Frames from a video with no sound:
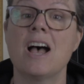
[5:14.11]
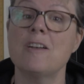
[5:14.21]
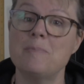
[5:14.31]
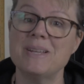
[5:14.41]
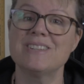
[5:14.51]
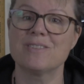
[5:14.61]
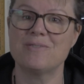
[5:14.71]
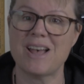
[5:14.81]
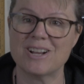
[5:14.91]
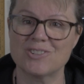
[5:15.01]
I've been to the
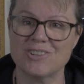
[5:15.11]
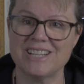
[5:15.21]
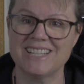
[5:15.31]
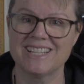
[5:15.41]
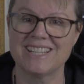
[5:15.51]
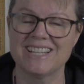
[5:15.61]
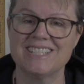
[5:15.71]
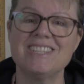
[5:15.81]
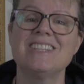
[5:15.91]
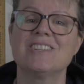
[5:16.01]
factory,
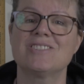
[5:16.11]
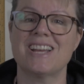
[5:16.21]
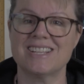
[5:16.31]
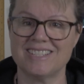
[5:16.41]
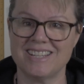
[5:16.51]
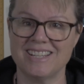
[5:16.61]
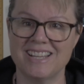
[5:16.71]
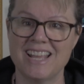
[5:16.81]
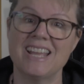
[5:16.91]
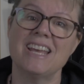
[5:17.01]
seen their testing,
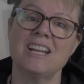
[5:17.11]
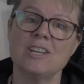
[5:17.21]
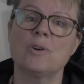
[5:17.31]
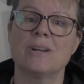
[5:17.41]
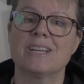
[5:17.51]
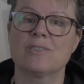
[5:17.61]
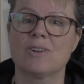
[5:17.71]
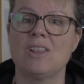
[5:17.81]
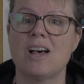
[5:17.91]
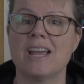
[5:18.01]
and I know I can
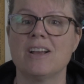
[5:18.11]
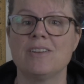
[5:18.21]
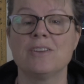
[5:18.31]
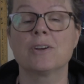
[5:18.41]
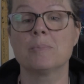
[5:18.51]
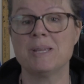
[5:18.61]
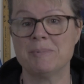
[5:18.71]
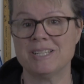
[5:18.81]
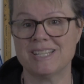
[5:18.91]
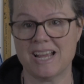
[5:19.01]
rely on their
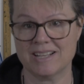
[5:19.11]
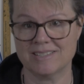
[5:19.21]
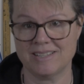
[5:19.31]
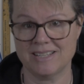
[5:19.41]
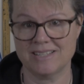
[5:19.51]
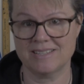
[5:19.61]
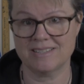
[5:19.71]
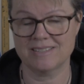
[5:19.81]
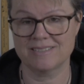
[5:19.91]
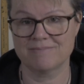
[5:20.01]
commitment to
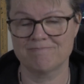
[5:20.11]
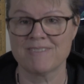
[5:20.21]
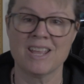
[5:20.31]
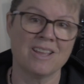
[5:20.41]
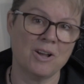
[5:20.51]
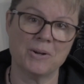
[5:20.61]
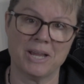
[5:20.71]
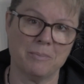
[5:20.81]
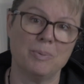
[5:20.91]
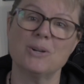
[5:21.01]
excellence.
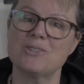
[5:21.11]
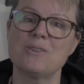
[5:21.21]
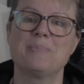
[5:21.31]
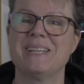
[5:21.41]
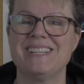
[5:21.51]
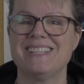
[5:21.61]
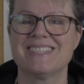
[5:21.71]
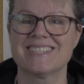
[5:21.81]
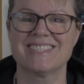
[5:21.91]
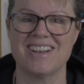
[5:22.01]
Okay, personal
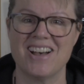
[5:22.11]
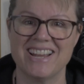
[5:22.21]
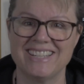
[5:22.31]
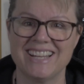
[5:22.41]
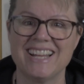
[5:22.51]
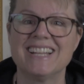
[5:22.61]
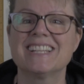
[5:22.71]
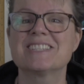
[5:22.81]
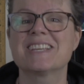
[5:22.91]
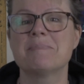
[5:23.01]
opinions aside,
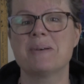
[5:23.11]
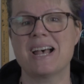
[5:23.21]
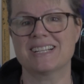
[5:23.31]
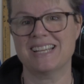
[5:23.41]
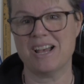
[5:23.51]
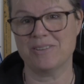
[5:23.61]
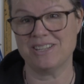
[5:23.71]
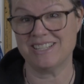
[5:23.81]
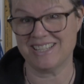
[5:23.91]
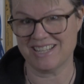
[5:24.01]
let's get back to how
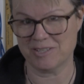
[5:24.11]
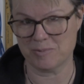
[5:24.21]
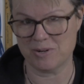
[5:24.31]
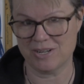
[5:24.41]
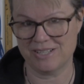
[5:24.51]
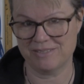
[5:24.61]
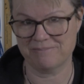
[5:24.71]
these things work.